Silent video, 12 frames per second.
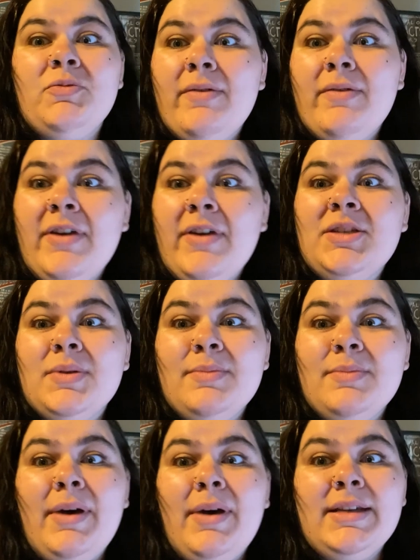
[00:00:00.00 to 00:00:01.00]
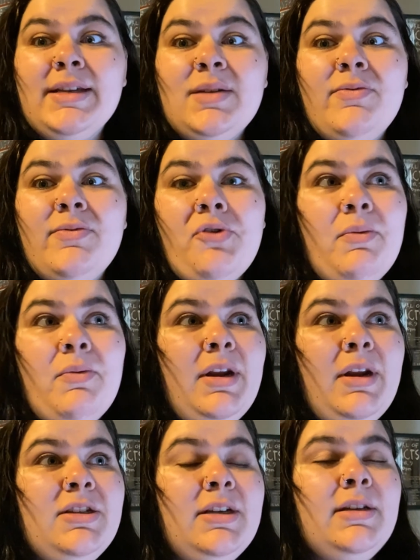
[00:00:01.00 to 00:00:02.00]
my face with some pasta before I went
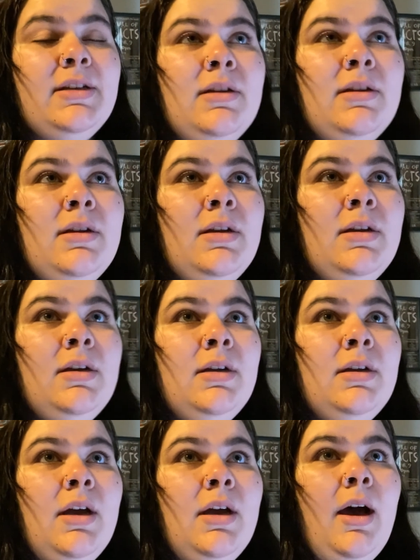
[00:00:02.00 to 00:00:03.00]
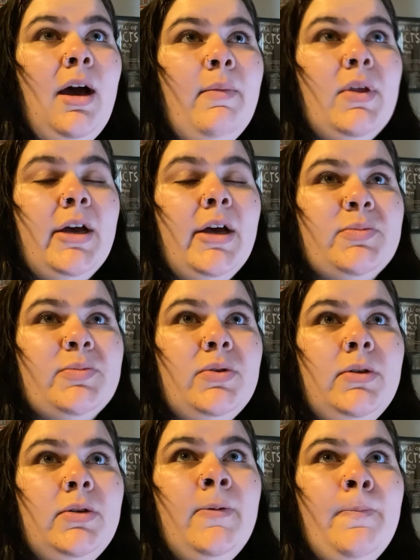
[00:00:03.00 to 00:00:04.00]
into the
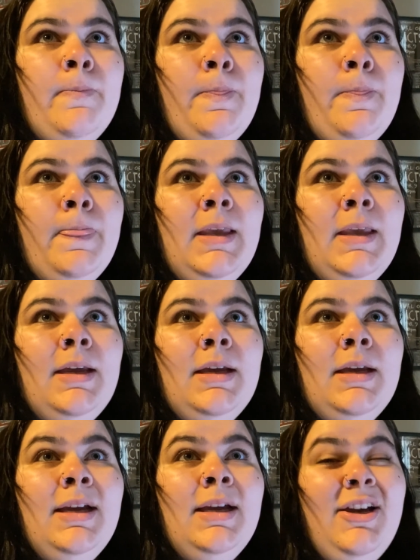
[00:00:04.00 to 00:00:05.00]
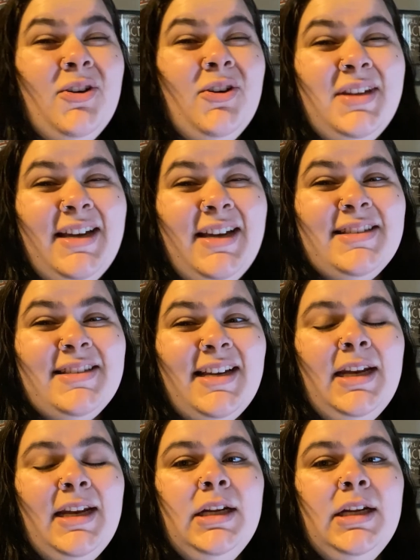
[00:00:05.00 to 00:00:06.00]
hospital. Only
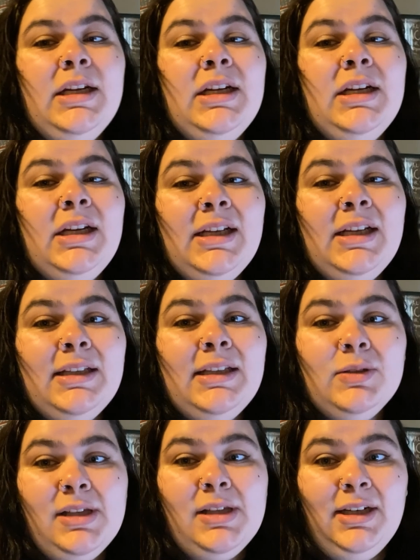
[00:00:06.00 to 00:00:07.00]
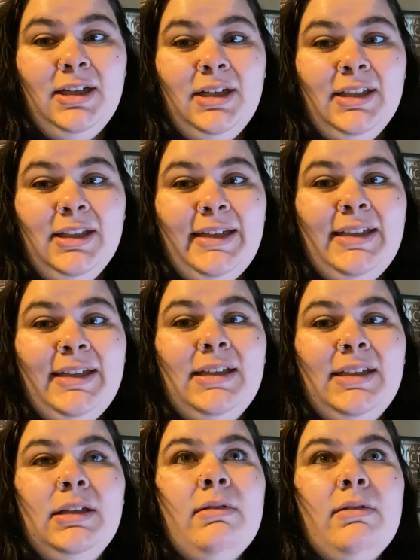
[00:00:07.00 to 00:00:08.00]
downside, there was a lot of garlic.
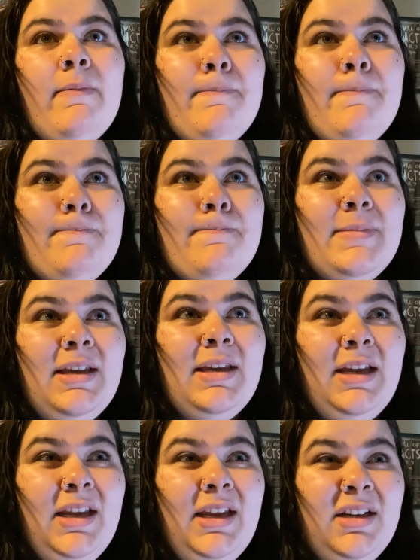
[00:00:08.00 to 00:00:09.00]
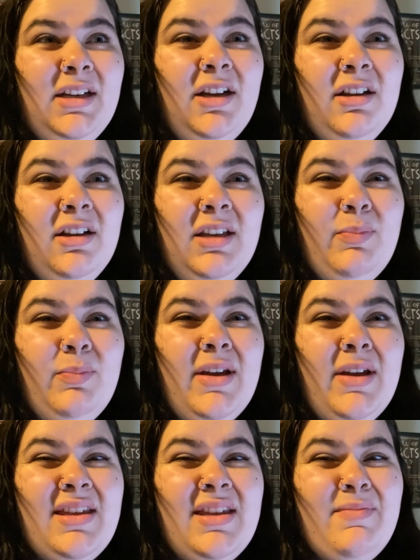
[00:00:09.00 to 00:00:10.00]
And garlic
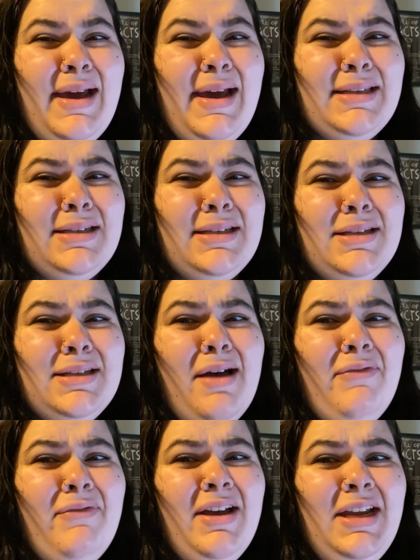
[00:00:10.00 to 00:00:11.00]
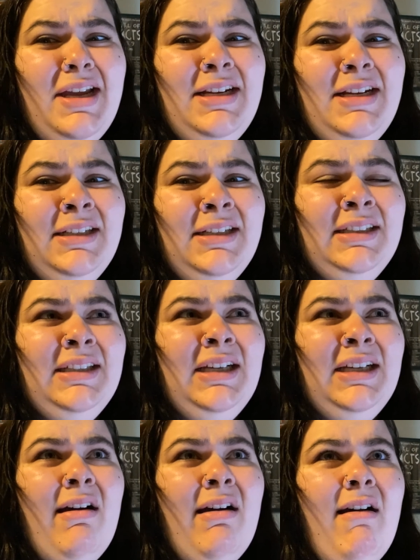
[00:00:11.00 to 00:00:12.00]
breath in a mask is not fun.
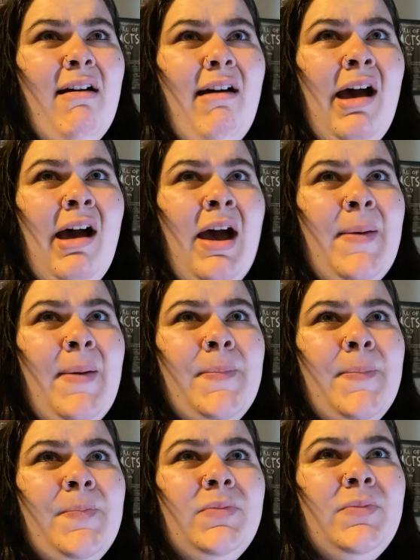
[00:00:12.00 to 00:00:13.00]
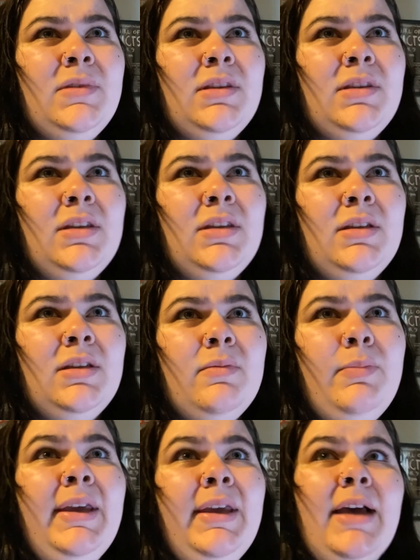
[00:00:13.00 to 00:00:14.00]

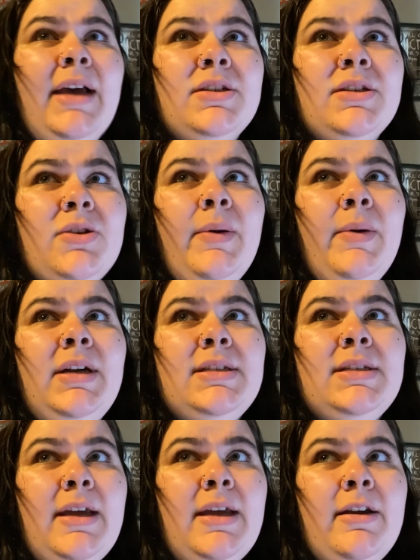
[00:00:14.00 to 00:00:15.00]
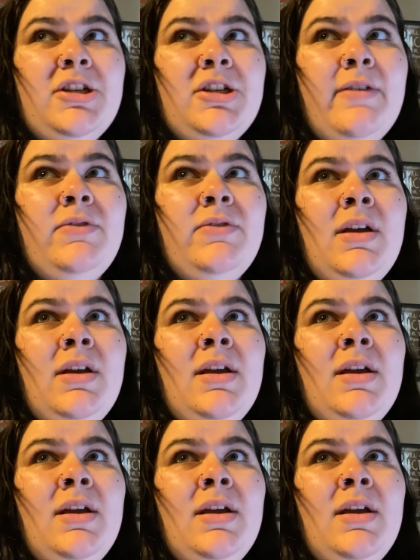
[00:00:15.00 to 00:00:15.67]
But yeah, so I went into Saturday shift.